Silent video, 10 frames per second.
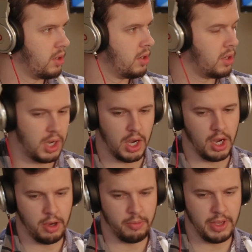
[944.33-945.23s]

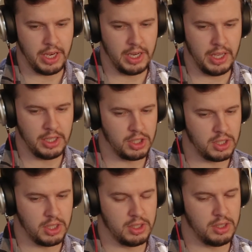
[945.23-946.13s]
Mm-hmm. In just
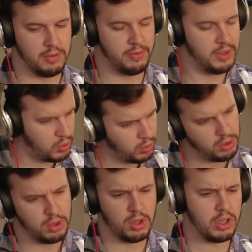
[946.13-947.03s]
the visual
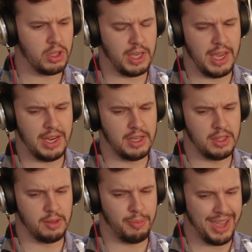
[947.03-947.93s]
look and
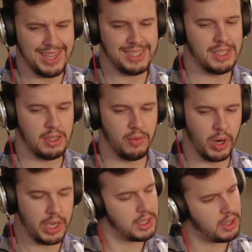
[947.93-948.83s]
the pacing of what
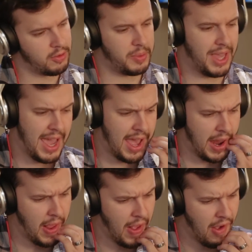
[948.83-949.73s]
I could tell from the
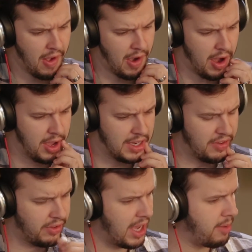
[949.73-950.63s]
ad. It
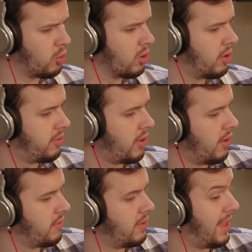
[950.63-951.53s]
definitely had more
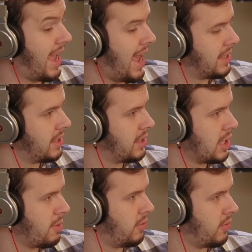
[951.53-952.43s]
of that
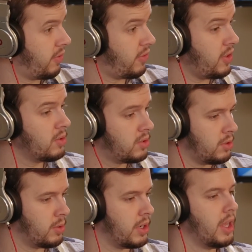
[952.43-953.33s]
type of a feel
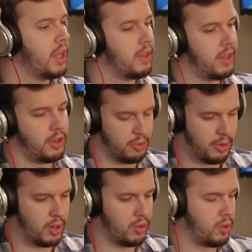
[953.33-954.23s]
to it than your
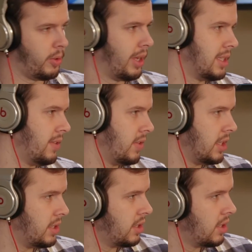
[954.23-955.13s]
Paranormal Activities.